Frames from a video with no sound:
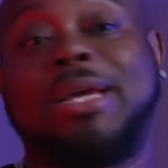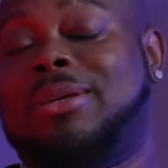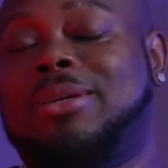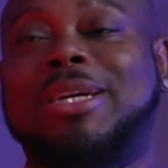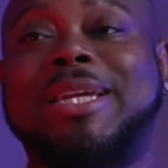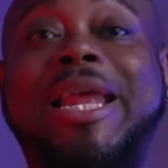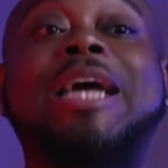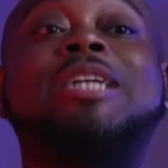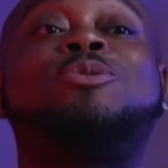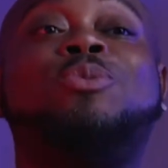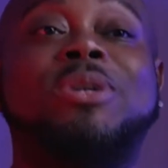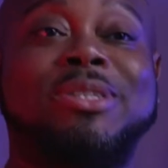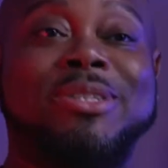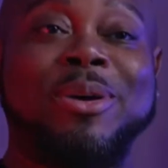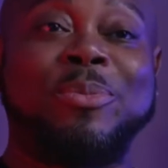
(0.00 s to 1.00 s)
connect
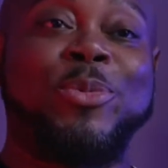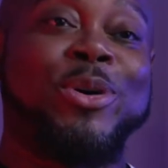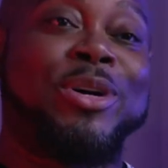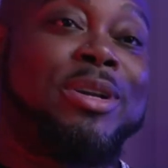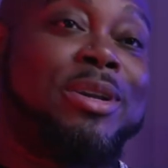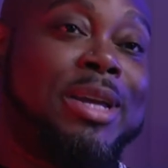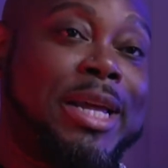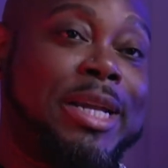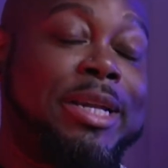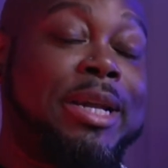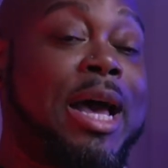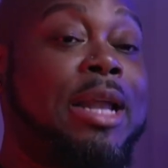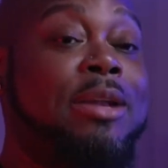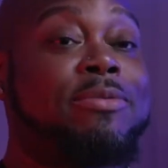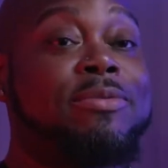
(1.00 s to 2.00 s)
with someone in a
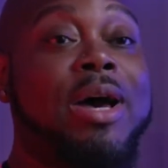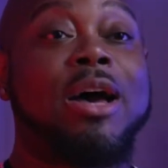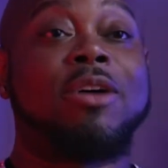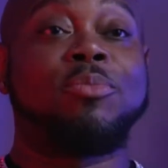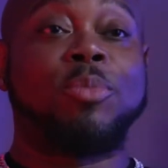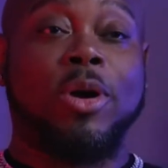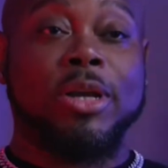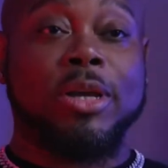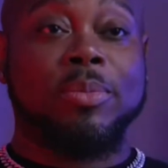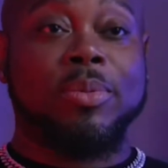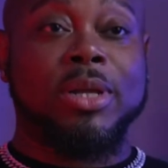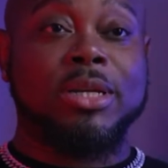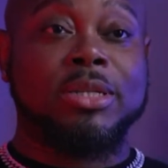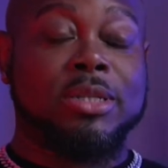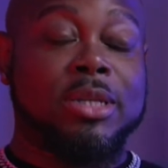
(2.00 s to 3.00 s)
9-to-5
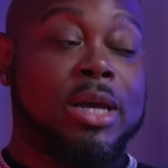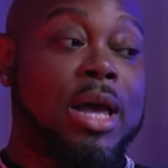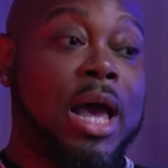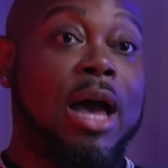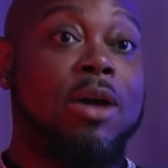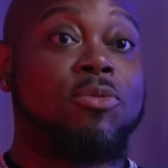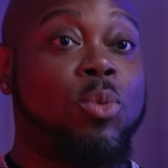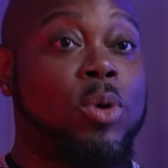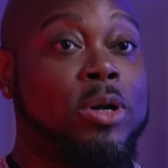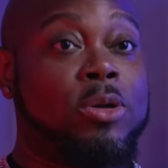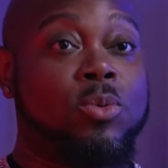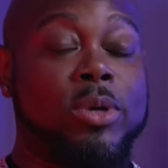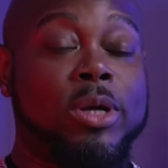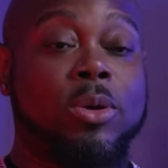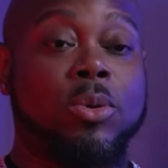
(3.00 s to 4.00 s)
marketplace that I've worked
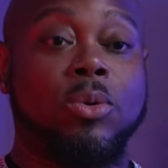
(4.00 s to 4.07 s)
with,